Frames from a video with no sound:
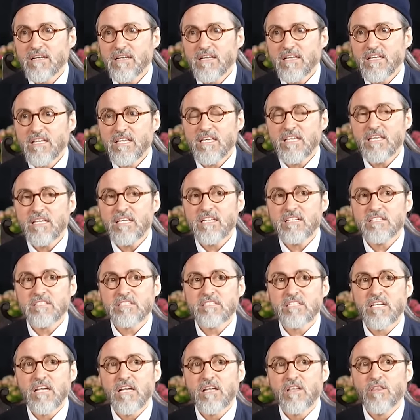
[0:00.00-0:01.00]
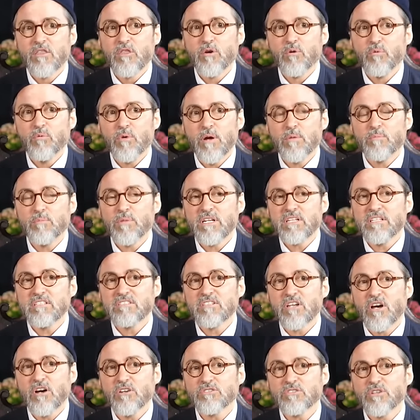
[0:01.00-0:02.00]
He is the one, but
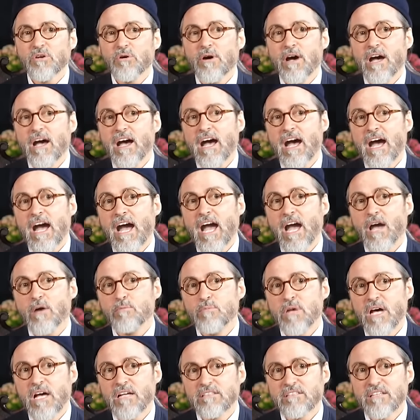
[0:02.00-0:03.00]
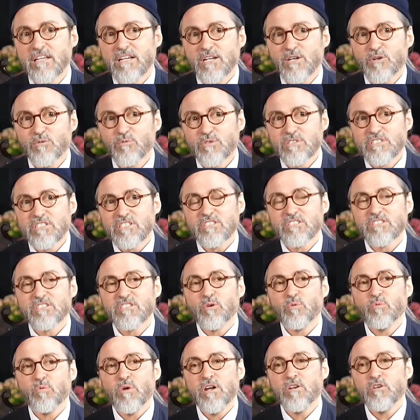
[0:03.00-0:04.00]
he's also Ahmad, which is
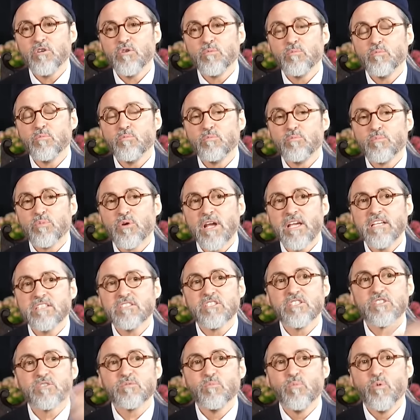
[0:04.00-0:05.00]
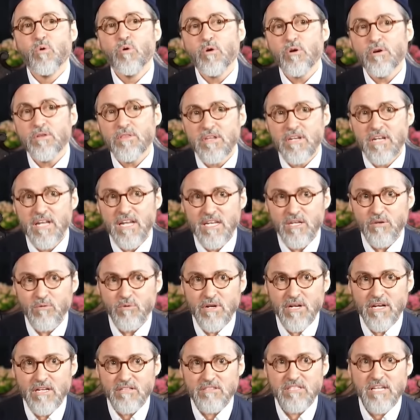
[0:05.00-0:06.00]
the one who praises more than
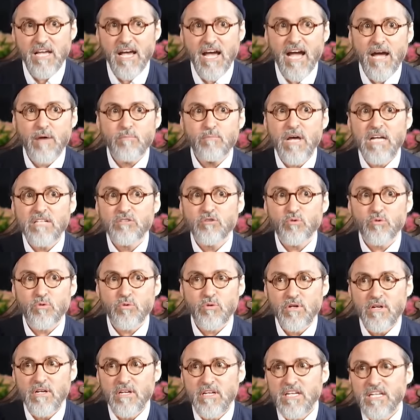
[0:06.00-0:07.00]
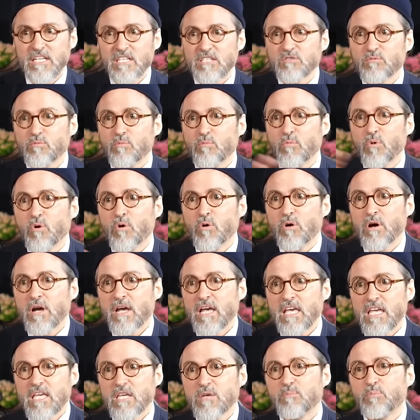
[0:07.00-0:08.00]
anyone else. Ahmadu,
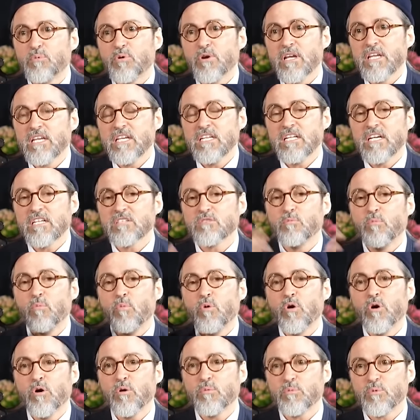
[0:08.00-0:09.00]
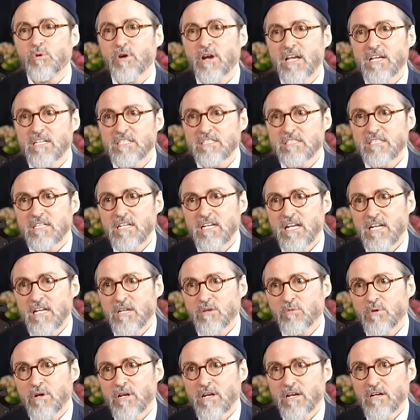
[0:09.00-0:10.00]
he does more praise than
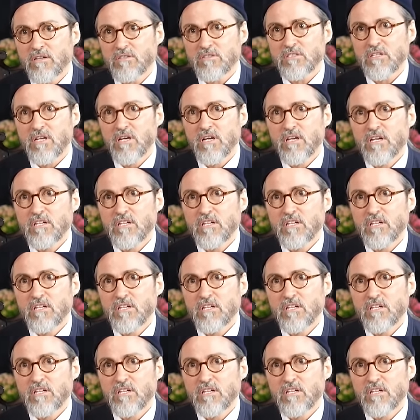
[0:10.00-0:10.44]
anyone else.